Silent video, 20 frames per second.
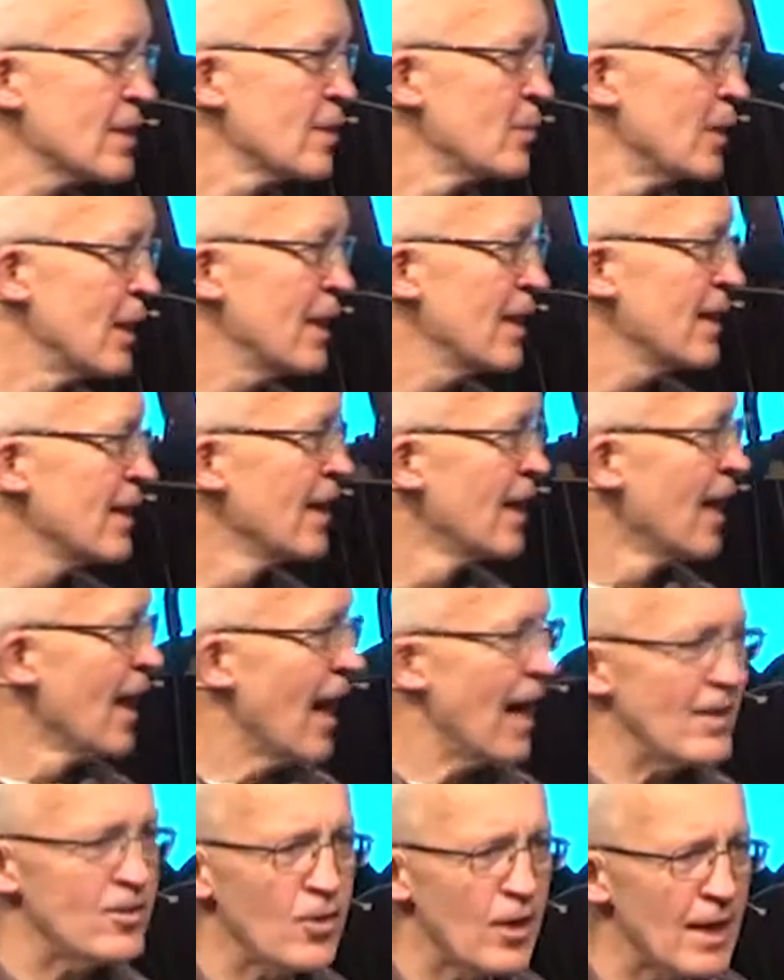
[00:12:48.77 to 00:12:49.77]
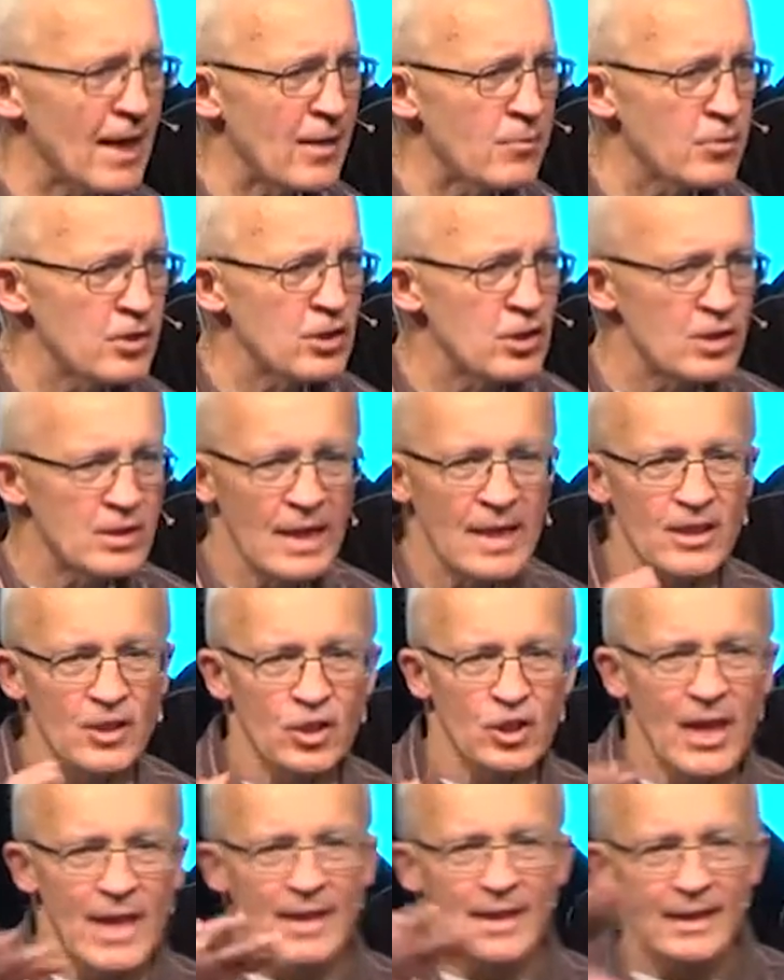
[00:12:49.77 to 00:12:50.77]
to me, I thought I would just like
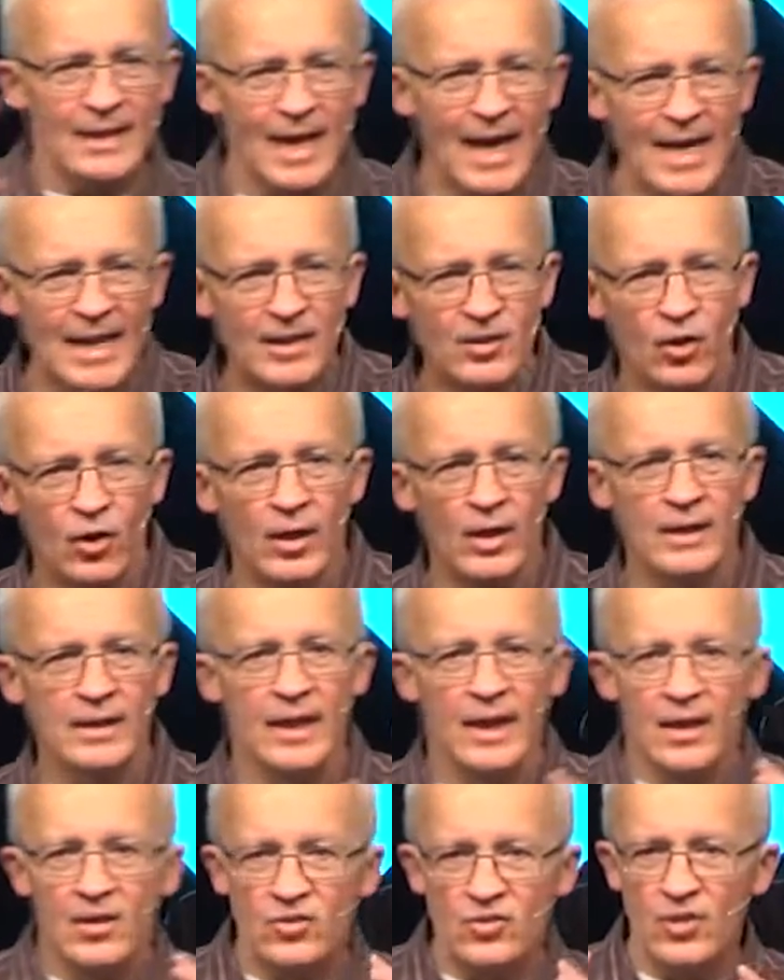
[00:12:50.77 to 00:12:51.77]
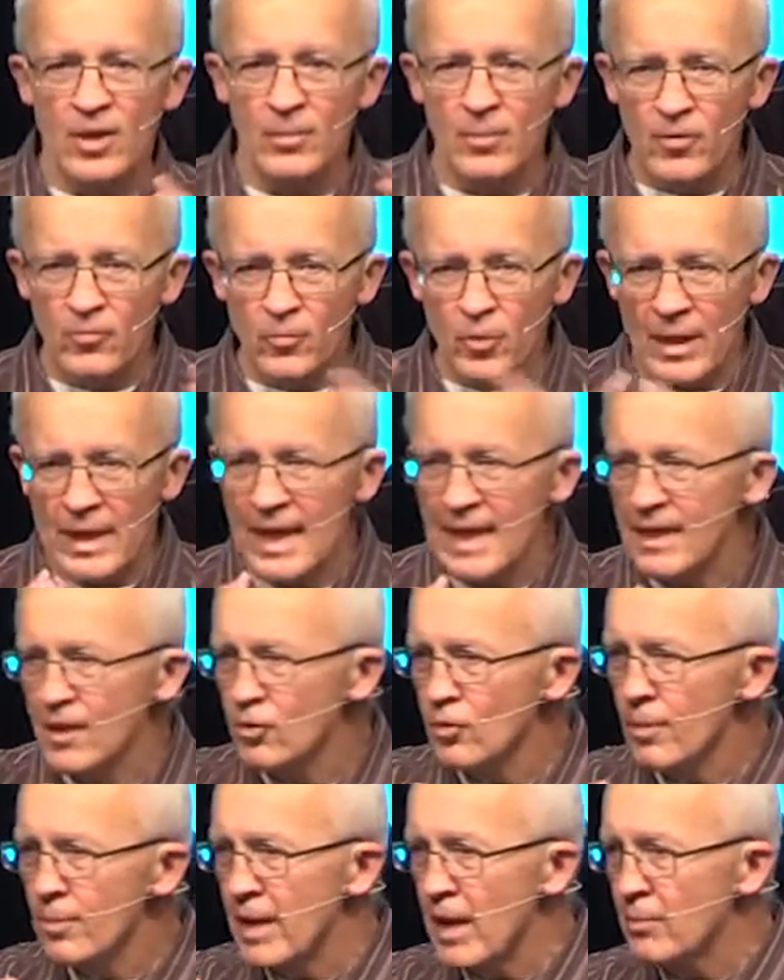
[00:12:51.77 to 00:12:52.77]
shine a light on some of what I
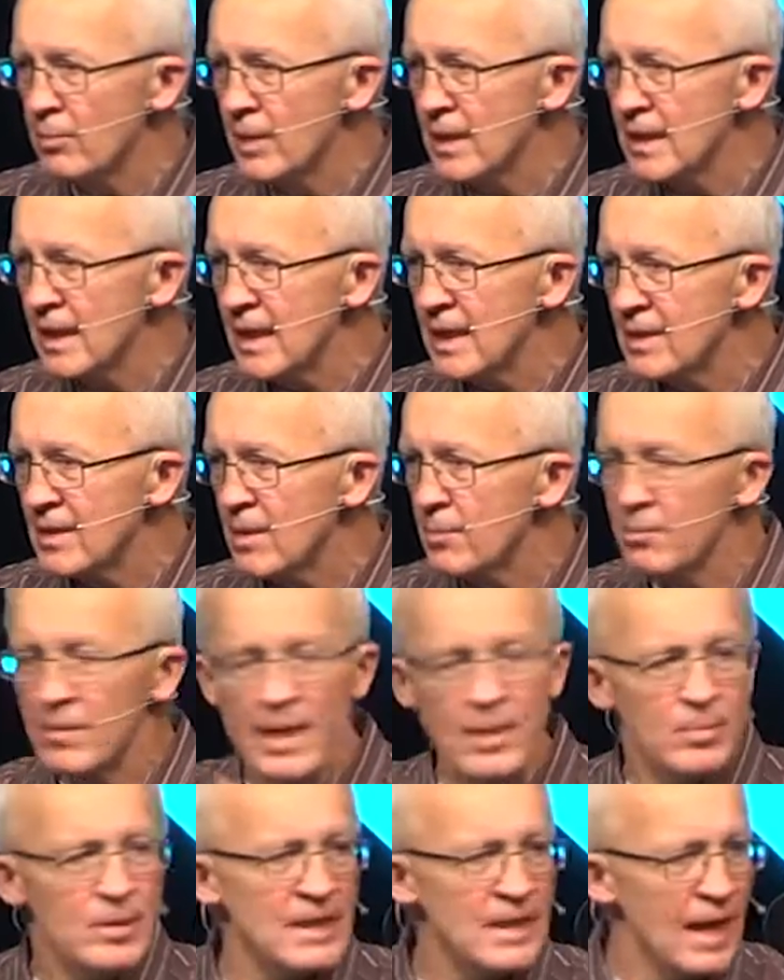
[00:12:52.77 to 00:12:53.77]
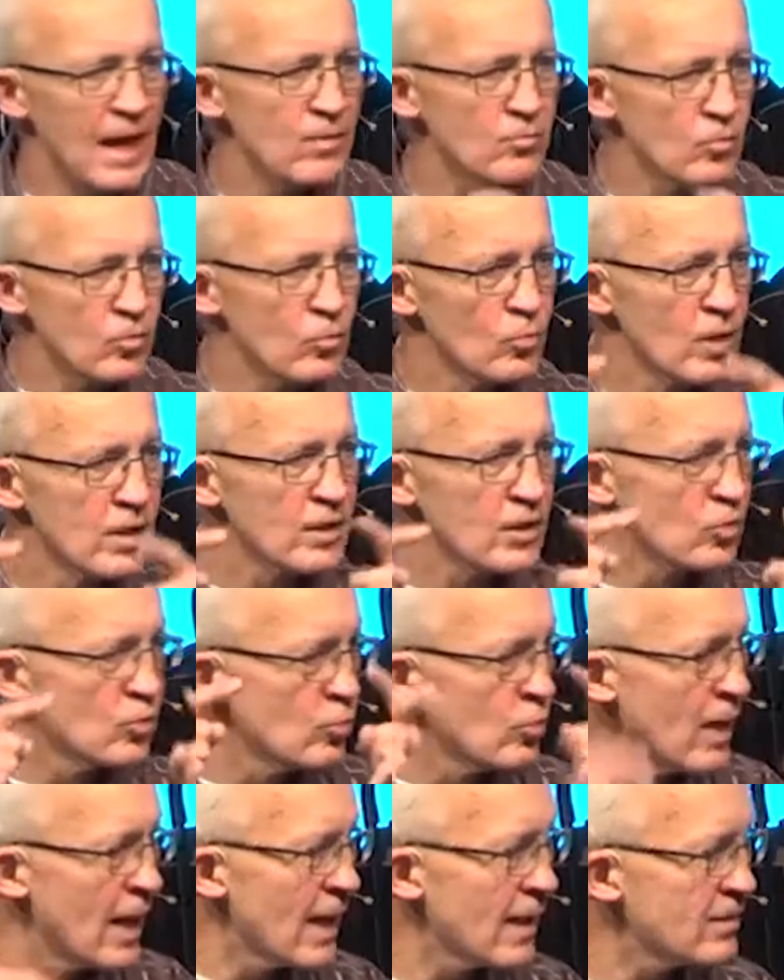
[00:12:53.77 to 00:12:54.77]
hear about money that maybe God would want to
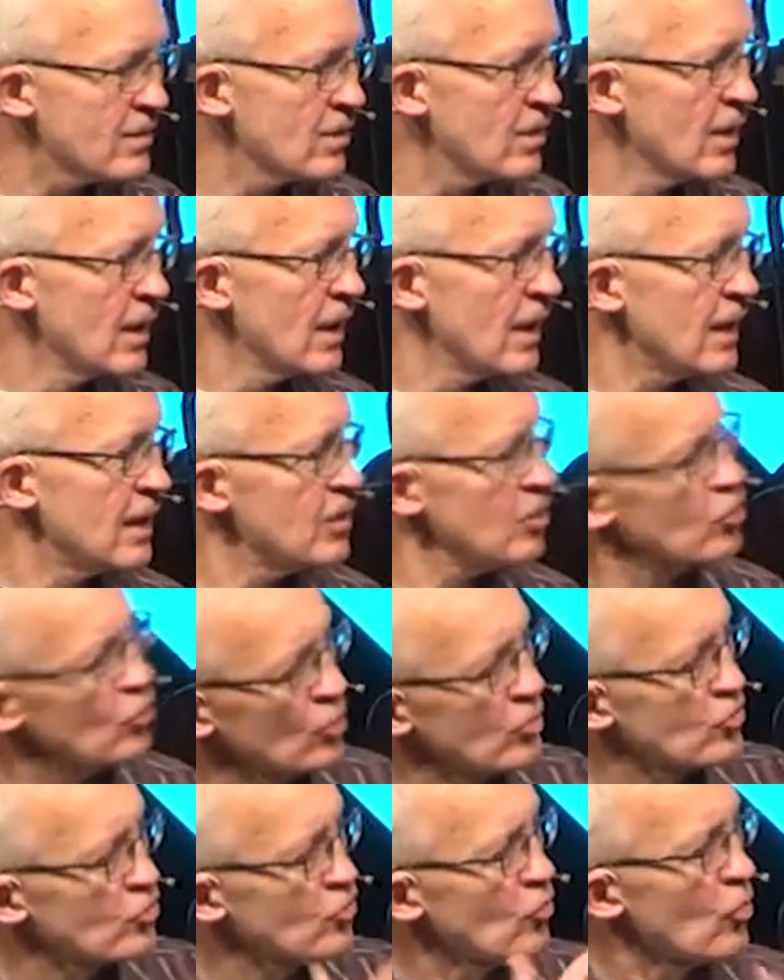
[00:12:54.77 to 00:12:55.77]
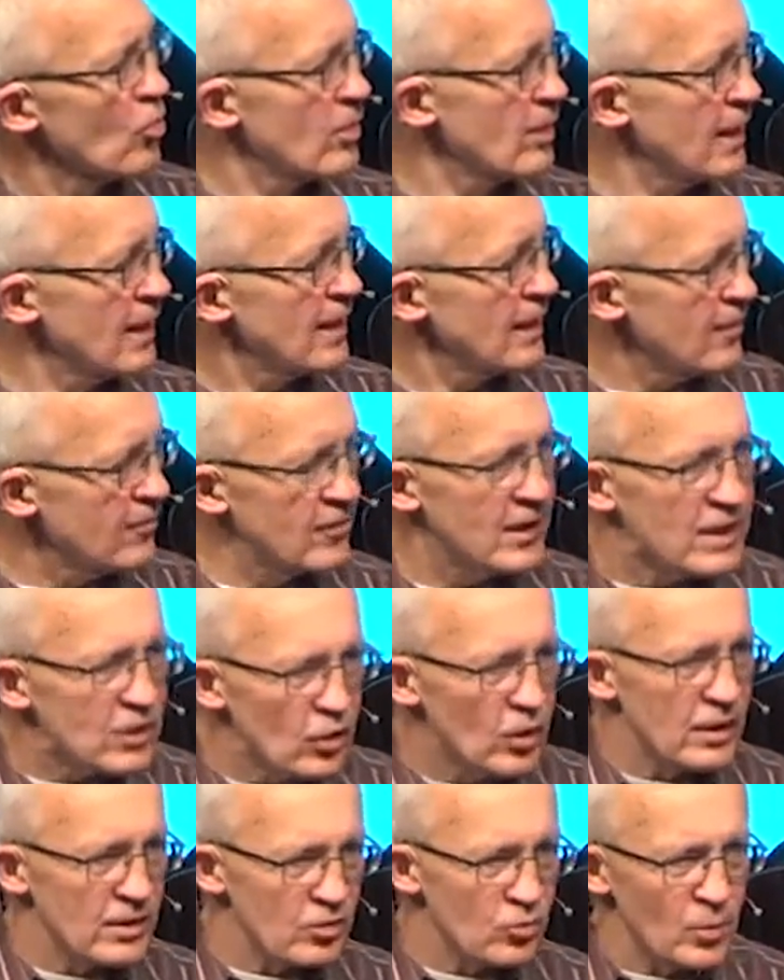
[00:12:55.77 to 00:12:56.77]
correct in your story. If he
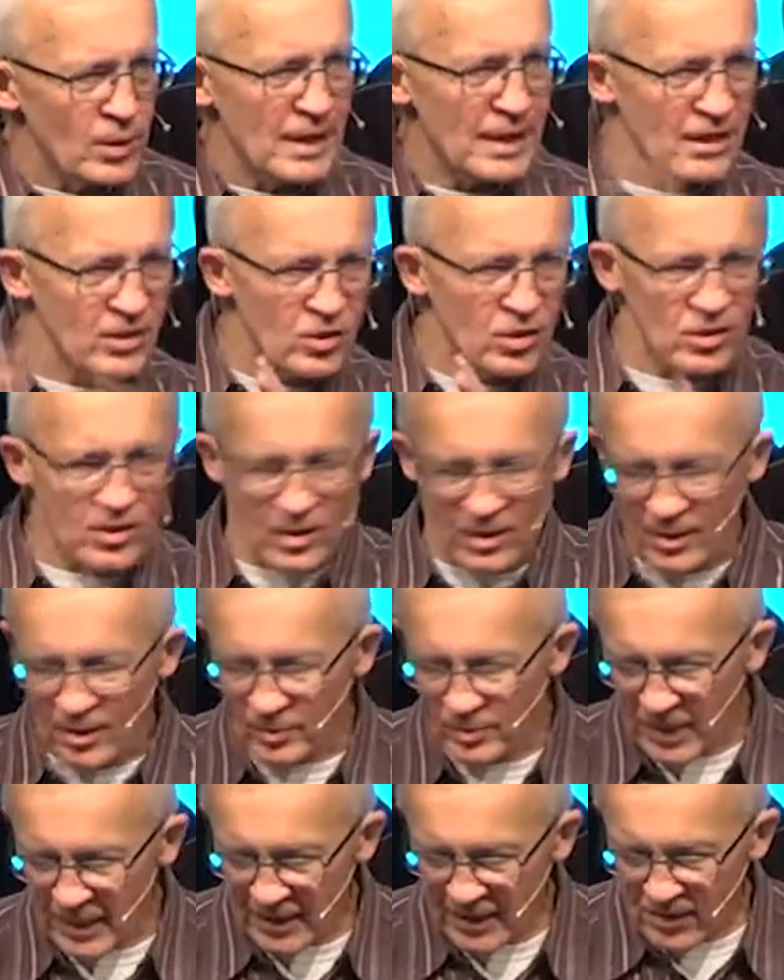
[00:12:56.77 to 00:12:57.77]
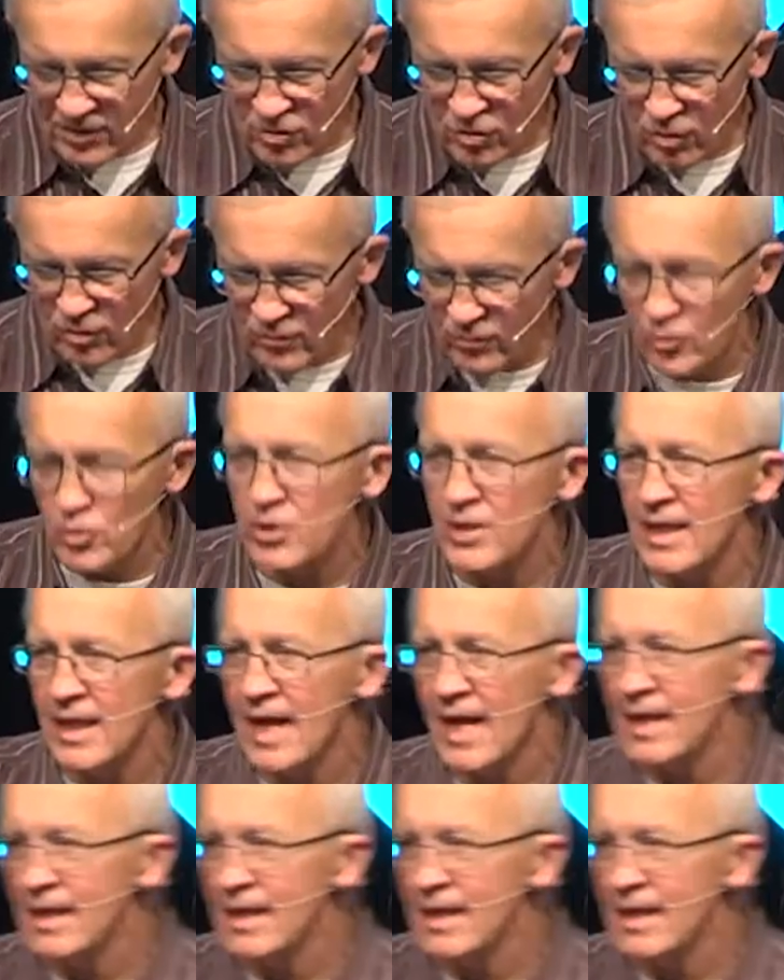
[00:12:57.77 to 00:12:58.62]
could, tweak it just a little bit. And so the first thing I